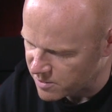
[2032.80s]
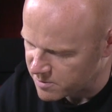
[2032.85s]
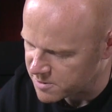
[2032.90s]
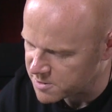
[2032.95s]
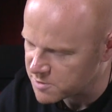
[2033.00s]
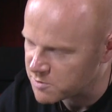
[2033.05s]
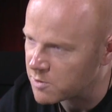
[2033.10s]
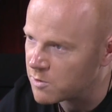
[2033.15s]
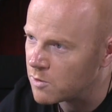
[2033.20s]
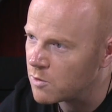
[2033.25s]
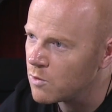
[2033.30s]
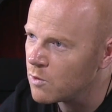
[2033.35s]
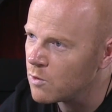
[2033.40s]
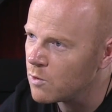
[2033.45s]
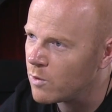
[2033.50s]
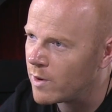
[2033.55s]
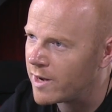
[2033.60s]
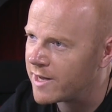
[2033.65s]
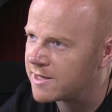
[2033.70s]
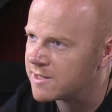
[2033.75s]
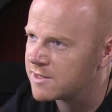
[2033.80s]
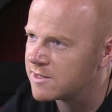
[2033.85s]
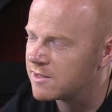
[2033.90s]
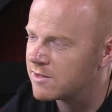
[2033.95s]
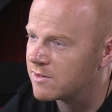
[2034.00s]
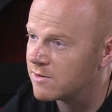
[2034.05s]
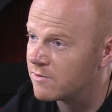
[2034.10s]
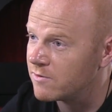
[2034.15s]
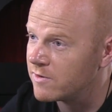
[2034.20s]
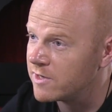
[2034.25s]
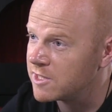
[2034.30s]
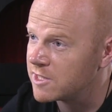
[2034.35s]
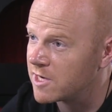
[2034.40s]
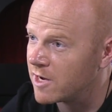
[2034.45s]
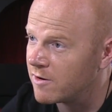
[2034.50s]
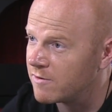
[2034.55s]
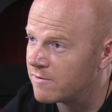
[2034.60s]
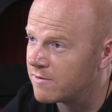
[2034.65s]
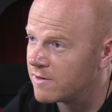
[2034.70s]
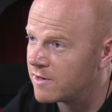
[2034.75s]
ribbons will always reach
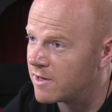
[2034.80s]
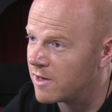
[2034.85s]
out for